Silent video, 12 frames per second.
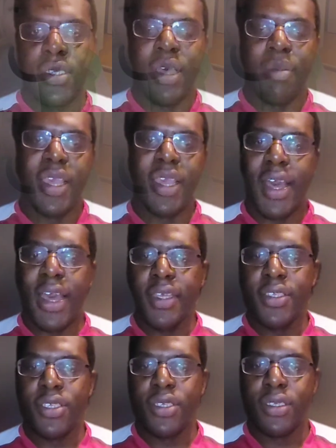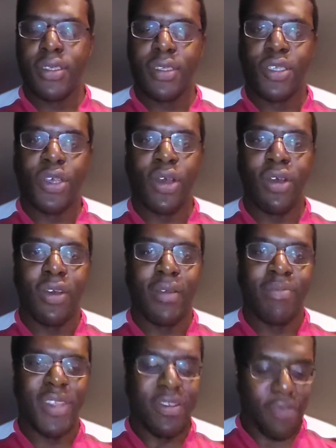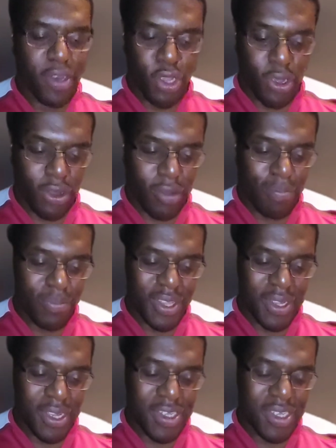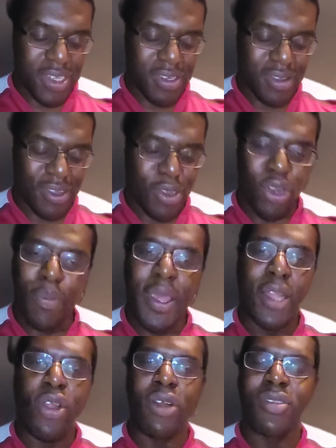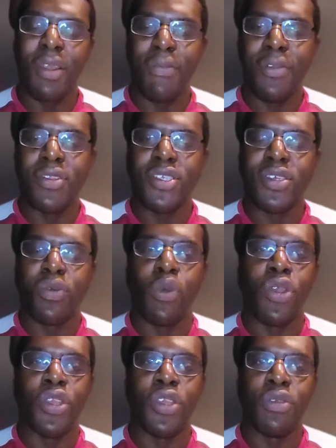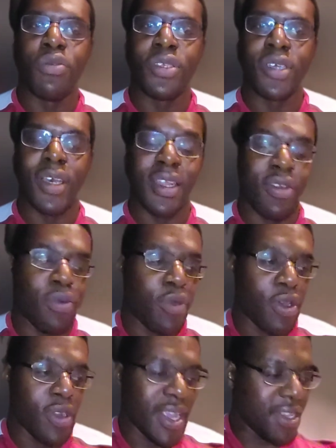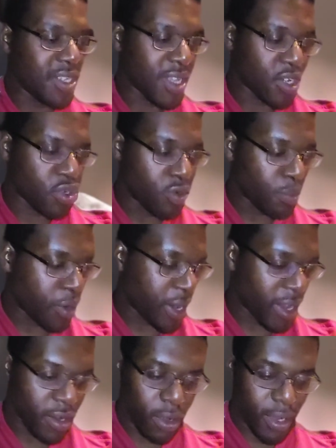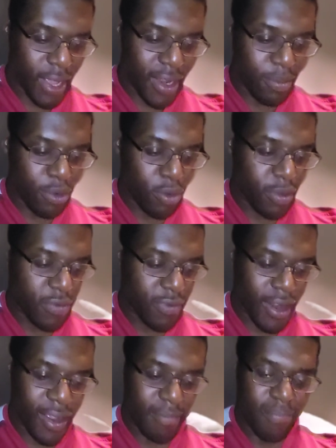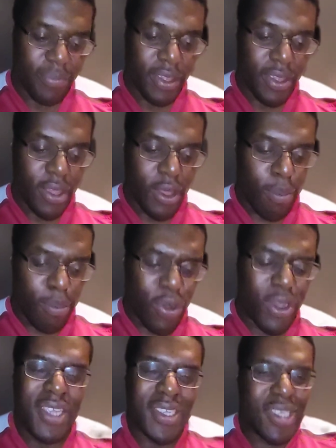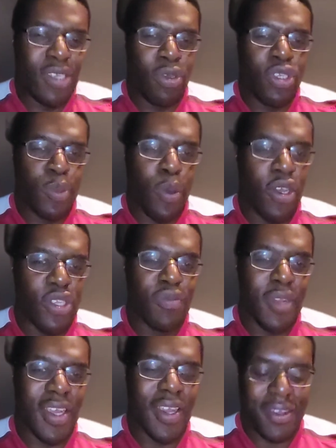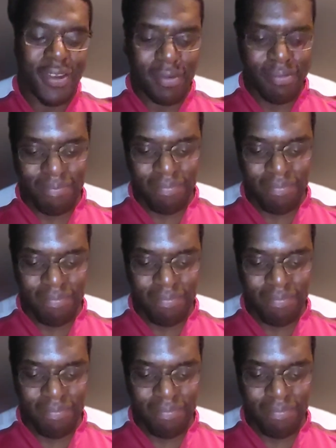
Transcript: What's happening, guys? So this video is going to be a lot different to what you're used to. I know we're on the international break and all that at the moment, right? But it's still sports related.